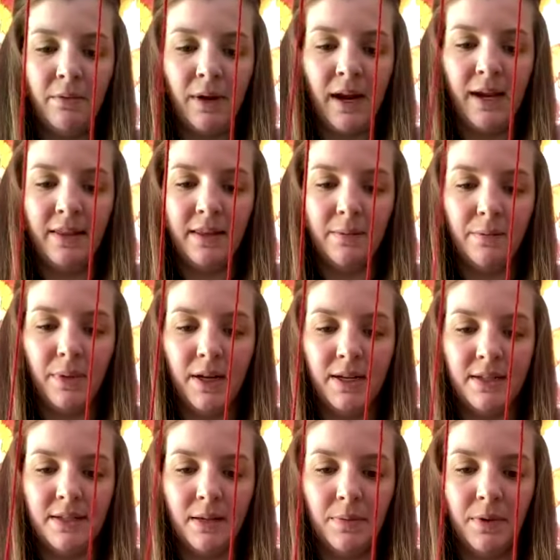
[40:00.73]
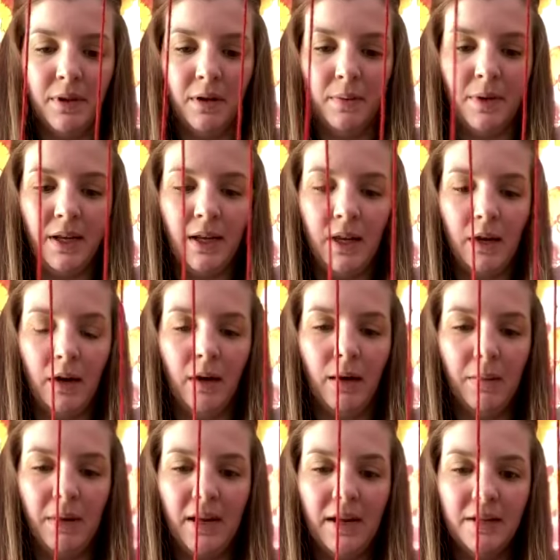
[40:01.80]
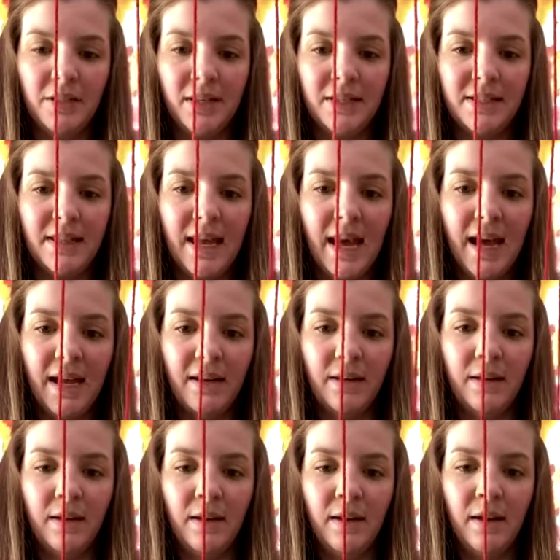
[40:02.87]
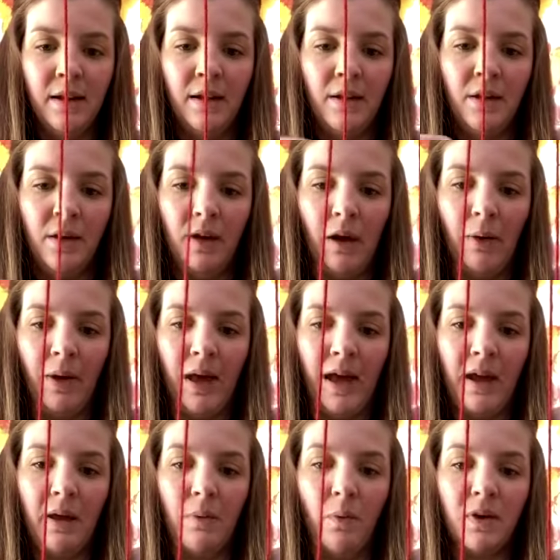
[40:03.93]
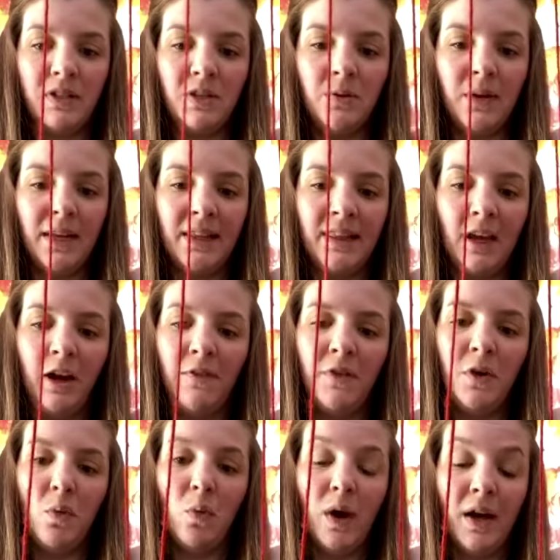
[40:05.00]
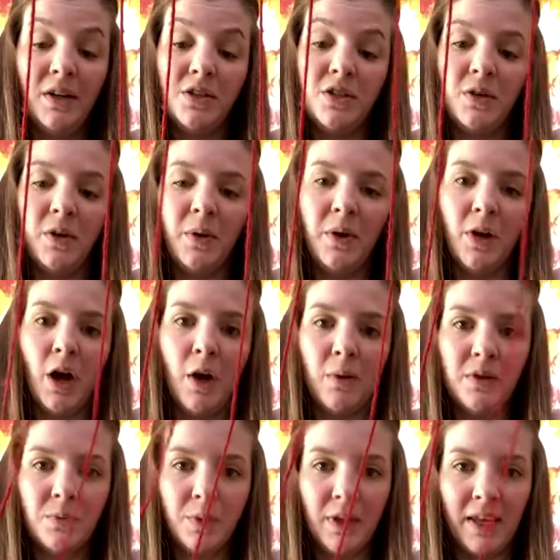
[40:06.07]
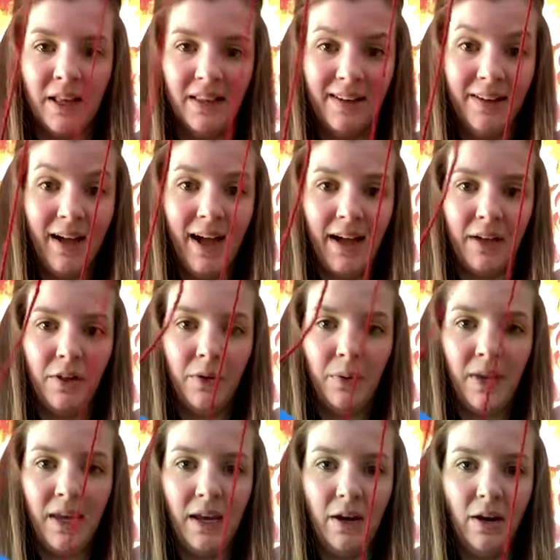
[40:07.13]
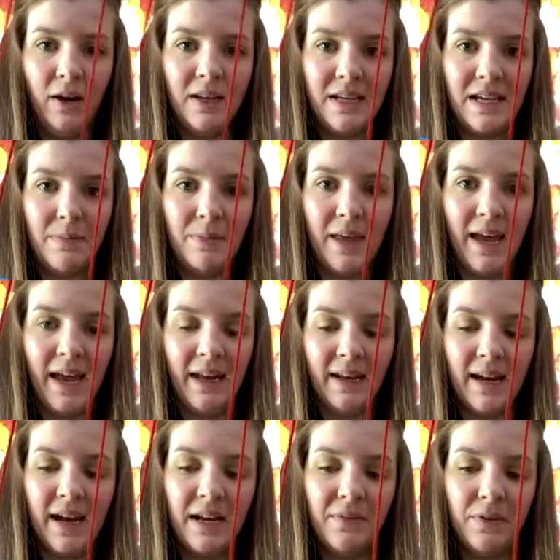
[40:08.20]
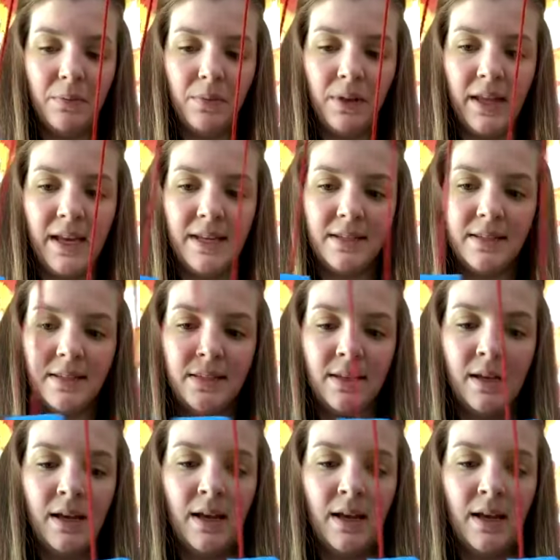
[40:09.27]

right, the butt is up a little bit here. I'm gonna adjust that. Okay, and once you get it there, if you want to, you can always put like a little hot glue here to keep the head kind of in place.